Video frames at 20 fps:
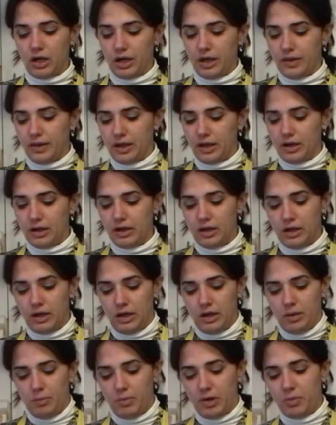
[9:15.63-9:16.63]
and then
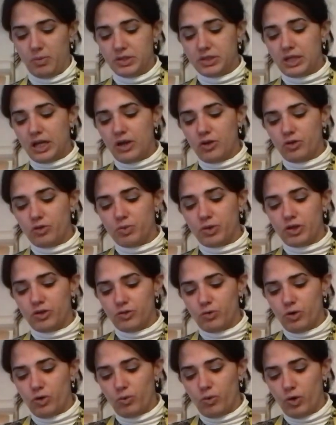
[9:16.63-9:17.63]
my potato skins
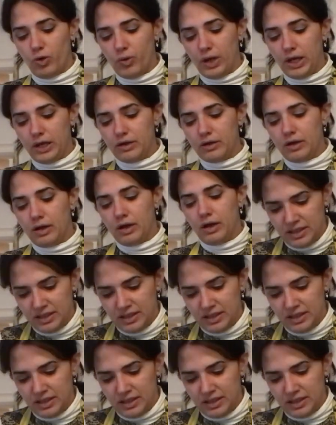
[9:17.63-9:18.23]
were ruined.